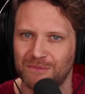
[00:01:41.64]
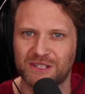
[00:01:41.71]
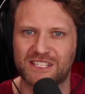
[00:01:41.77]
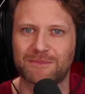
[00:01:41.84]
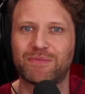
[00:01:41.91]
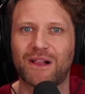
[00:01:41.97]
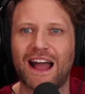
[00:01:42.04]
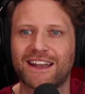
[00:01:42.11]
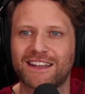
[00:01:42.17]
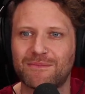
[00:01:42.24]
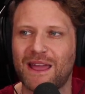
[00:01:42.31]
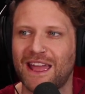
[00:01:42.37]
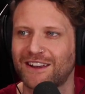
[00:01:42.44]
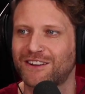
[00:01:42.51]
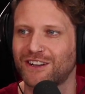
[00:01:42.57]
But supply and
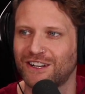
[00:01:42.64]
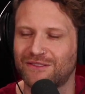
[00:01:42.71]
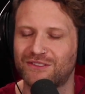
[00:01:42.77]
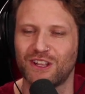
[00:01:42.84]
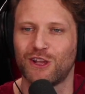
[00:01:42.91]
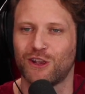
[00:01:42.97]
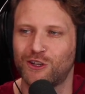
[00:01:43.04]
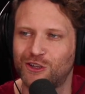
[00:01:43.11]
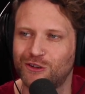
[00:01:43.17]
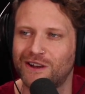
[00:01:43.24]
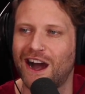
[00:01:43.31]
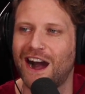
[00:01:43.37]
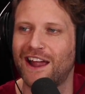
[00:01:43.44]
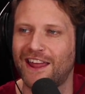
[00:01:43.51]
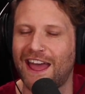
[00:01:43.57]
demand curves do
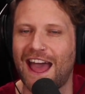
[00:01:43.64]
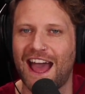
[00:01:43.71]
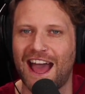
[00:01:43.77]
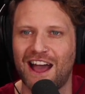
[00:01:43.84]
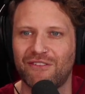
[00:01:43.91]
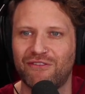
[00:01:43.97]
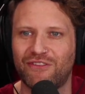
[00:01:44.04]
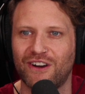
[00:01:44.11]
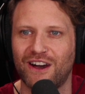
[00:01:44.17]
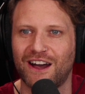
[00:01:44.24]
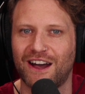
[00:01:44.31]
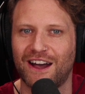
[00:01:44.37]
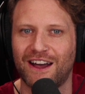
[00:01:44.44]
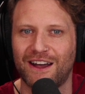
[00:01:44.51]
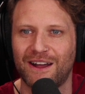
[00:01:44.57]
not have
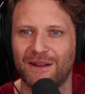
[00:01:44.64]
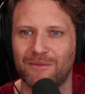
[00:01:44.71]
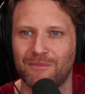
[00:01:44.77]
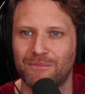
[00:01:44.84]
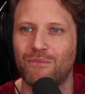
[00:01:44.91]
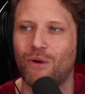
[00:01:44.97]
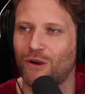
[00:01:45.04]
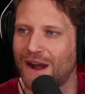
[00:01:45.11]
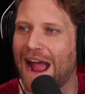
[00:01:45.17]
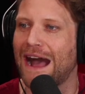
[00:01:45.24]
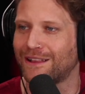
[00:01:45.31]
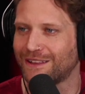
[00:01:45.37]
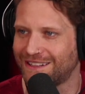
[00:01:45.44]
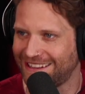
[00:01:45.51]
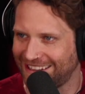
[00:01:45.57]

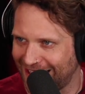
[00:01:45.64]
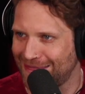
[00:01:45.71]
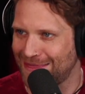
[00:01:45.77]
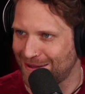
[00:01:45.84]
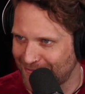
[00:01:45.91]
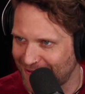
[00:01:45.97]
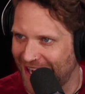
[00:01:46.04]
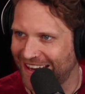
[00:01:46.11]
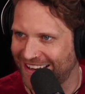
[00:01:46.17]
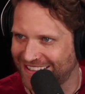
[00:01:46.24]
morality in them, right?